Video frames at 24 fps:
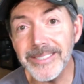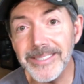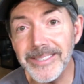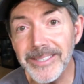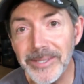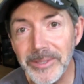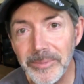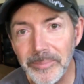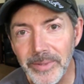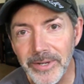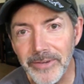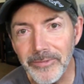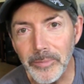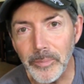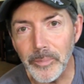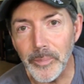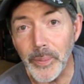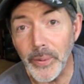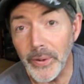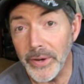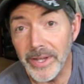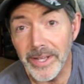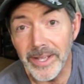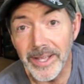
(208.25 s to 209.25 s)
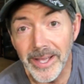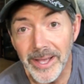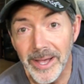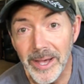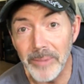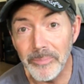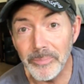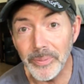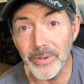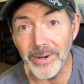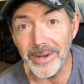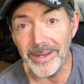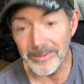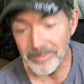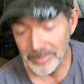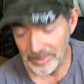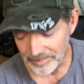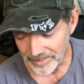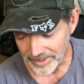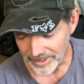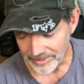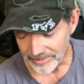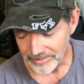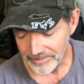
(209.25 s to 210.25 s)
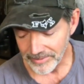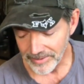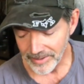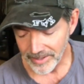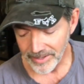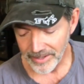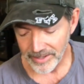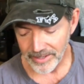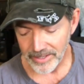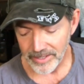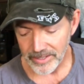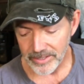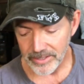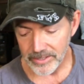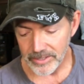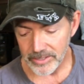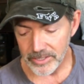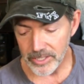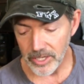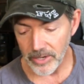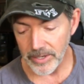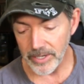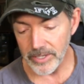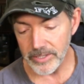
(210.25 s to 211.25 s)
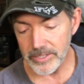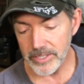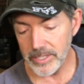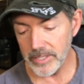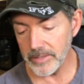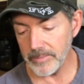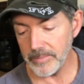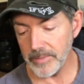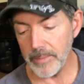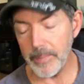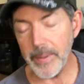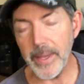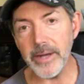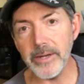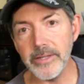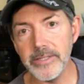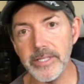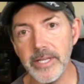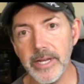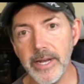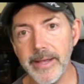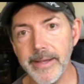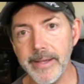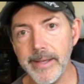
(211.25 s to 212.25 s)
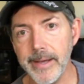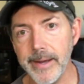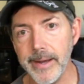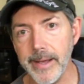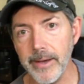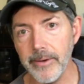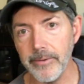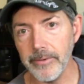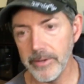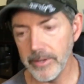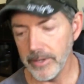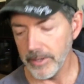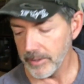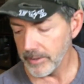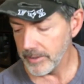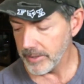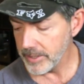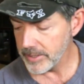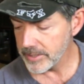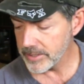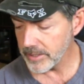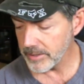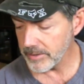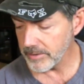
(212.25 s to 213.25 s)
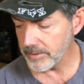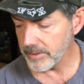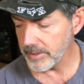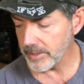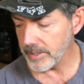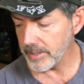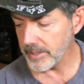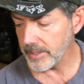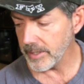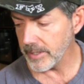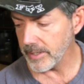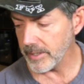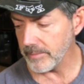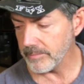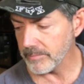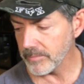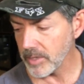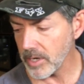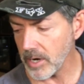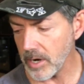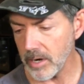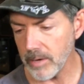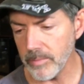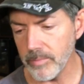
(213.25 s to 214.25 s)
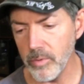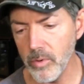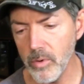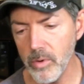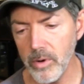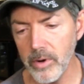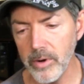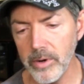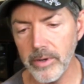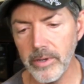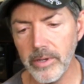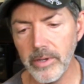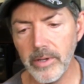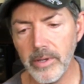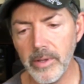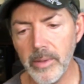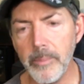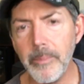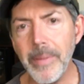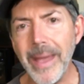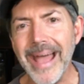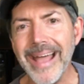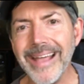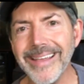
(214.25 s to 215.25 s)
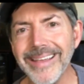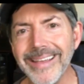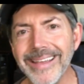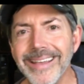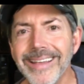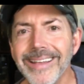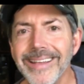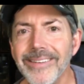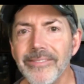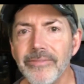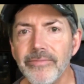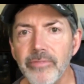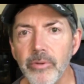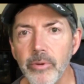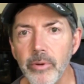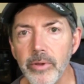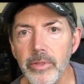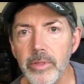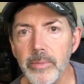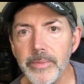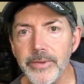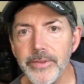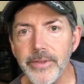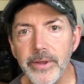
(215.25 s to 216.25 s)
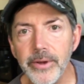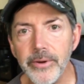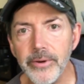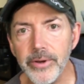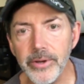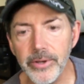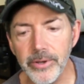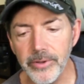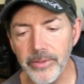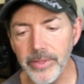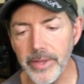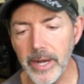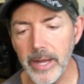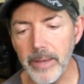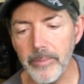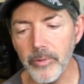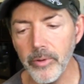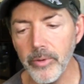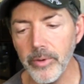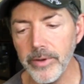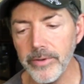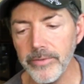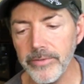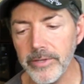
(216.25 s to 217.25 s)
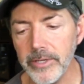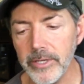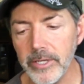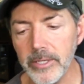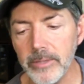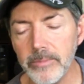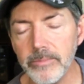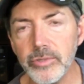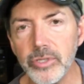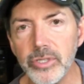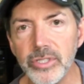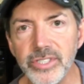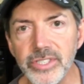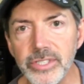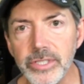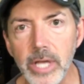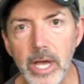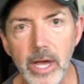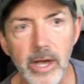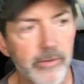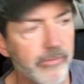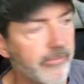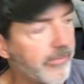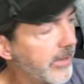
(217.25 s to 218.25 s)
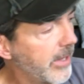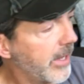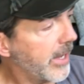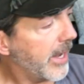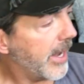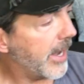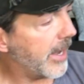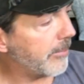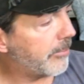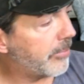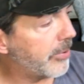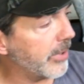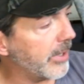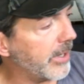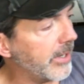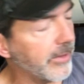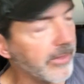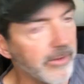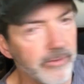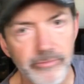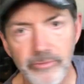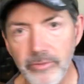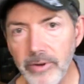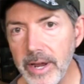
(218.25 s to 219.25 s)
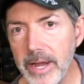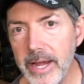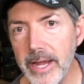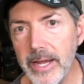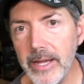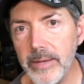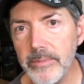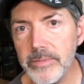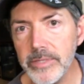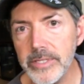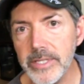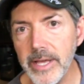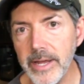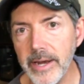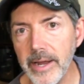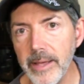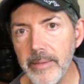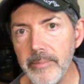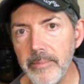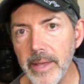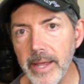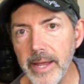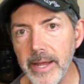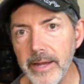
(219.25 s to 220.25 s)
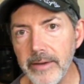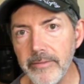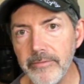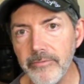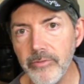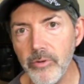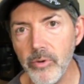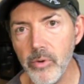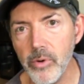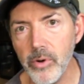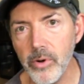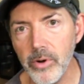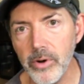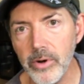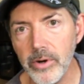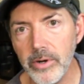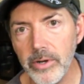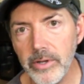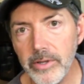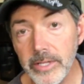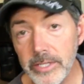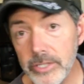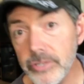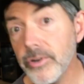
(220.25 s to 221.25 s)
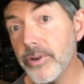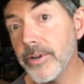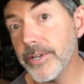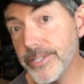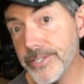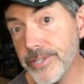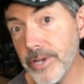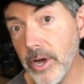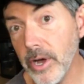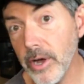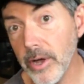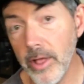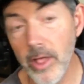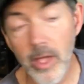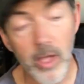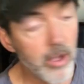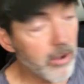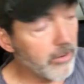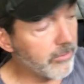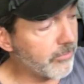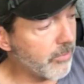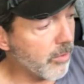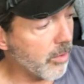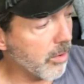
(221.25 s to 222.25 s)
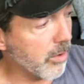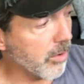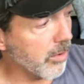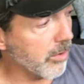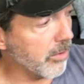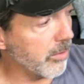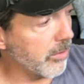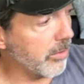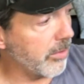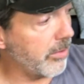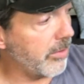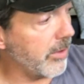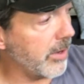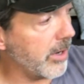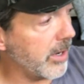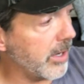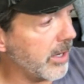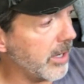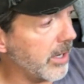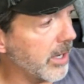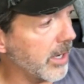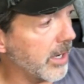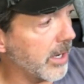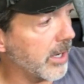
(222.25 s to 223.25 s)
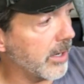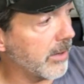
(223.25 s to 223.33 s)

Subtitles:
a little bit of a problem though. So here's the panels that I cut out. These are the cardboard backing for the material that I'm going to sort of stuff and put in the frames that I made for, as you already saw, for the